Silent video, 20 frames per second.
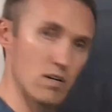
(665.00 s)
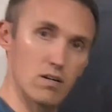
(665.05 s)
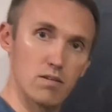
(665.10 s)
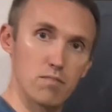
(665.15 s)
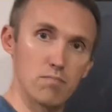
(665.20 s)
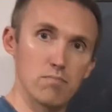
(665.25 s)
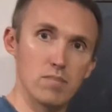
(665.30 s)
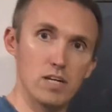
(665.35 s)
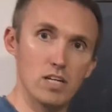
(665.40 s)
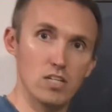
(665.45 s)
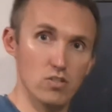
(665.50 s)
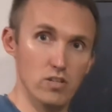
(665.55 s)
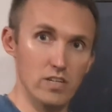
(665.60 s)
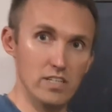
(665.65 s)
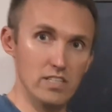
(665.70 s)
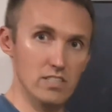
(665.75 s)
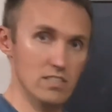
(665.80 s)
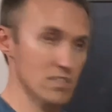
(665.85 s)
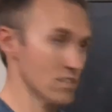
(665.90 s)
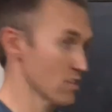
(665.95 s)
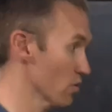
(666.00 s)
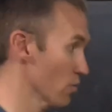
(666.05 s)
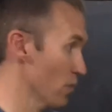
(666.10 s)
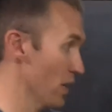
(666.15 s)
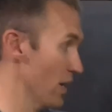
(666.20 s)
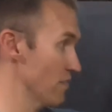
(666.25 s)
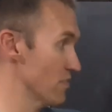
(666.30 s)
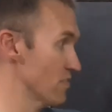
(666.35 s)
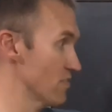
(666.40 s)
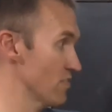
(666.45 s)
matrix, the way
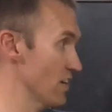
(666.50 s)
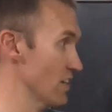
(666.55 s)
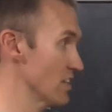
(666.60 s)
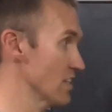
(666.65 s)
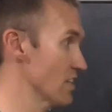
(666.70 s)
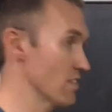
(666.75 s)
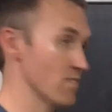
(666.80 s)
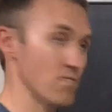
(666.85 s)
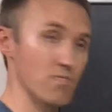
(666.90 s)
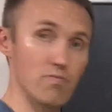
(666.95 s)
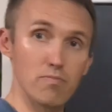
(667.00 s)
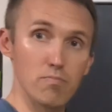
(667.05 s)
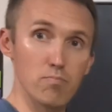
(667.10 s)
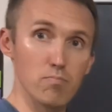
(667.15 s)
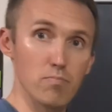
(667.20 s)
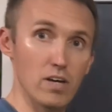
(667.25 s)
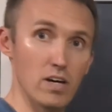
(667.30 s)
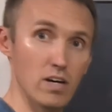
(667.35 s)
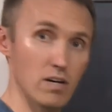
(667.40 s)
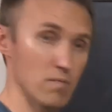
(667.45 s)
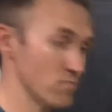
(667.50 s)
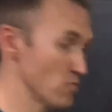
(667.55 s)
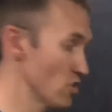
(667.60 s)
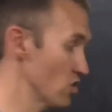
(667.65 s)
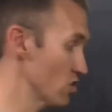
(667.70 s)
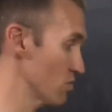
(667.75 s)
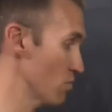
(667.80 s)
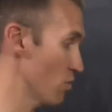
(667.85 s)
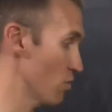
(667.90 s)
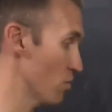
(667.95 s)
I've defined it
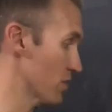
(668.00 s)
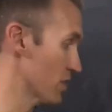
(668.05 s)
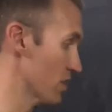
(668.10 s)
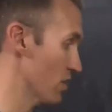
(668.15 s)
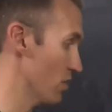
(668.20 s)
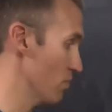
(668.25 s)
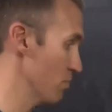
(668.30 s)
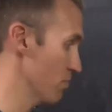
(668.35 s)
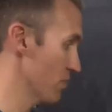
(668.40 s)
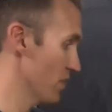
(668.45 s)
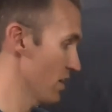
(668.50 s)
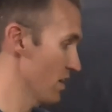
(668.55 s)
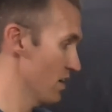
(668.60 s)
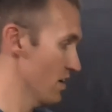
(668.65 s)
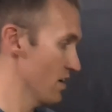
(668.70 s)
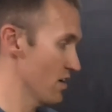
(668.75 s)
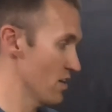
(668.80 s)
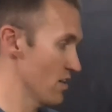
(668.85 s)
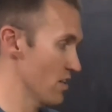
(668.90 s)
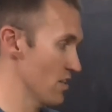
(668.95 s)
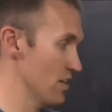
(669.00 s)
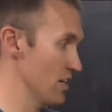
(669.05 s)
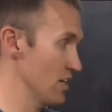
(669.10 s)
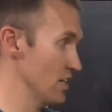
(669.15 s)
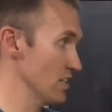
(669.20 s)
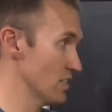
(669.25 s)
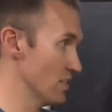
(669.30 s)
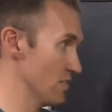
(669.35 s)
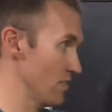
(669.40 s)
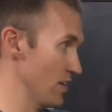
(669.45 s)
just a moment ago.
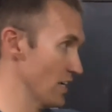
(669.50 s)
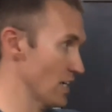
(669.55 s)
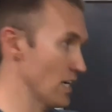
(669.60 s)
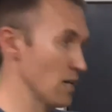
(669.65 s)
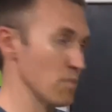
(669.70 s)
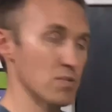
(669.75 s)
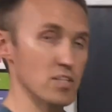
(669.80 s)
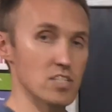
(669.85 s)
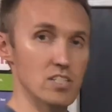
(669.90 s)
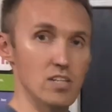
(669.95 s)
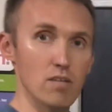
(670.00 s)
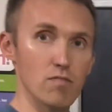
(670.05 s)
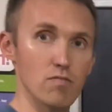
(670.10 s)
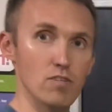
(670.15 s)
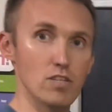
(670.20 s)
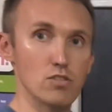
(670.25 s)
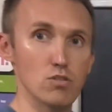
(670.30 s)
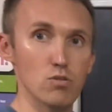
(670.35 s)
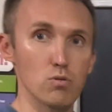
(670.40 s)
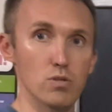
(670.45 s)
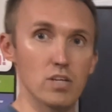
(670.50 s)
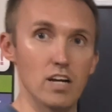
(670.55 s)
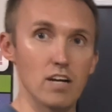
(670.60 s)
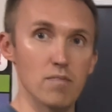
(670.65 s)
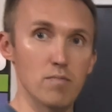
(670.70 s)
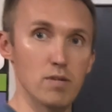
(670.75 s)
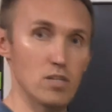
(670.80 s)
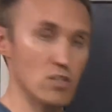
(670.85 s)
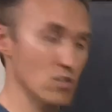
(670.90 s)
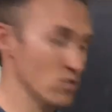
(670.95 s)
This, if I keep the same V2 that I've
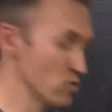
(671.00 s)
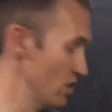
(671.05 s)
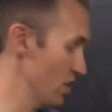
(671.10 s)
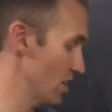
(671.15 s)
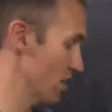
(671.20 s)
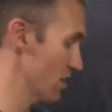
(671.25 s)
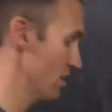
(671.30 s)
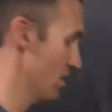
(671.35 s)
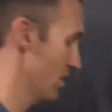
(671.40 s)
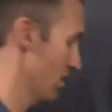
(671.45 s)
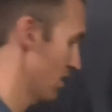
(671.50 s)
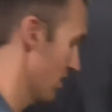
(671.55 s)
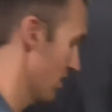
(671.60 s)
been using,